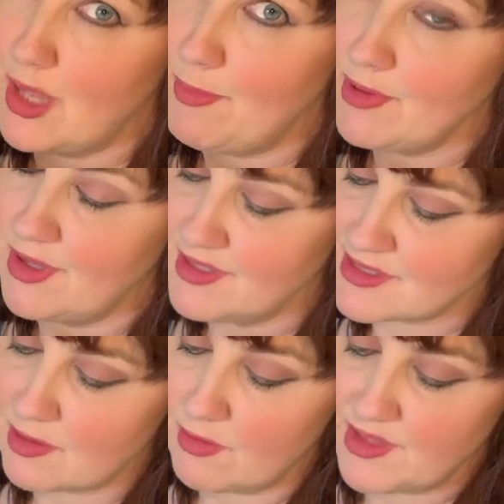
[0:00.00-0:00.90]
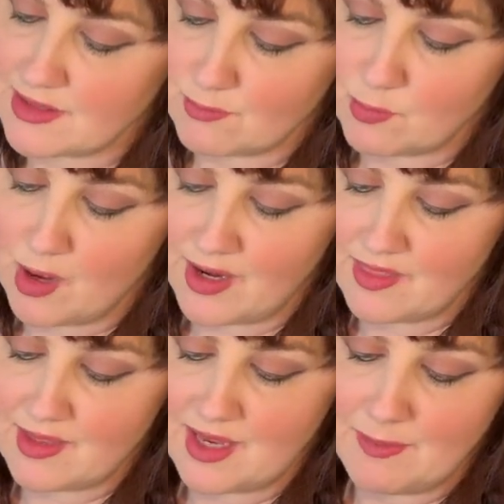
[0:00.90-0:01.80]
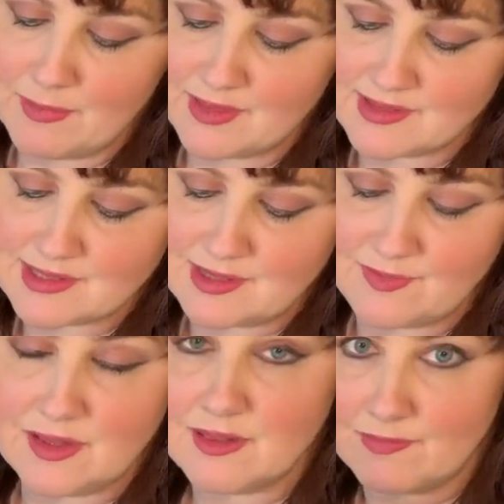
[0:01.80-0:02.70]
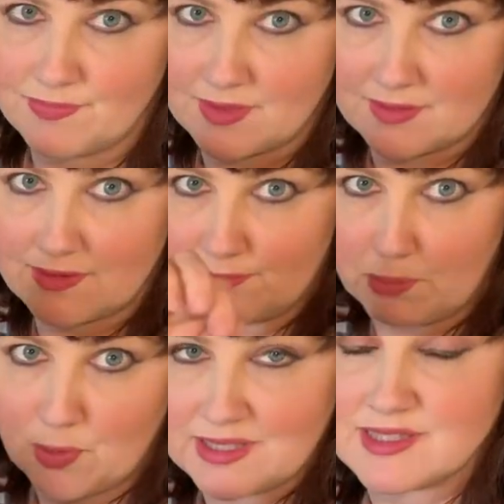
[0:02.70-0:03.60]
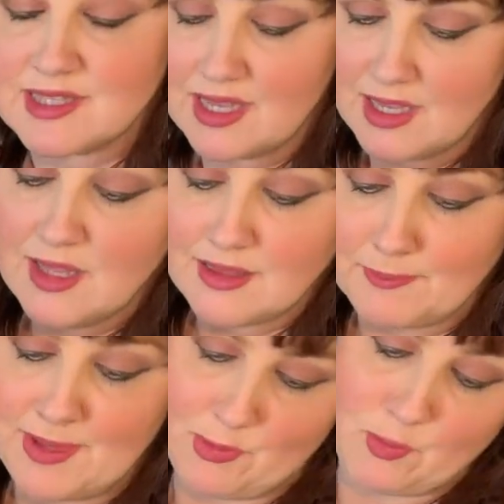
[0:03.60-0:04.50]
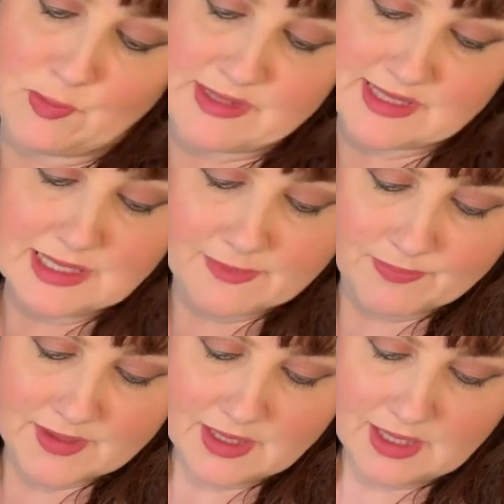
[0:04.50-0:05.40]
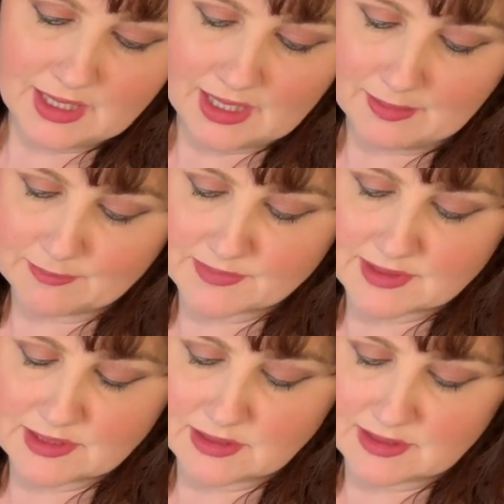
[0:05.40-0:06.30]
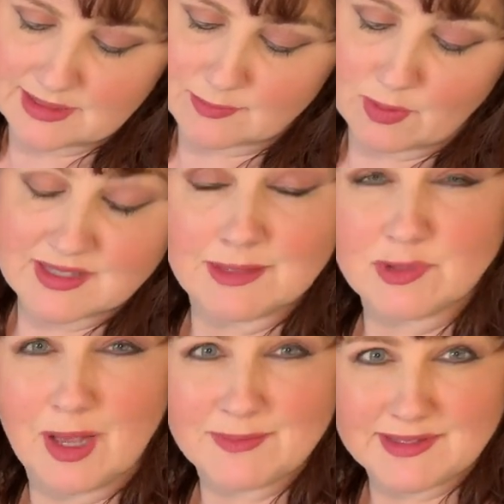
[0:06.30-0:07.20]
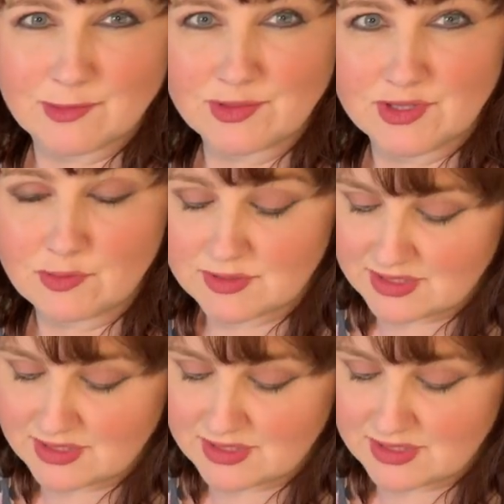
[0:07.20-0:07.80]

up a lot, so I think the wider the hem and the stiffer the press, the better it will sit. That's why sometimes it's good to do a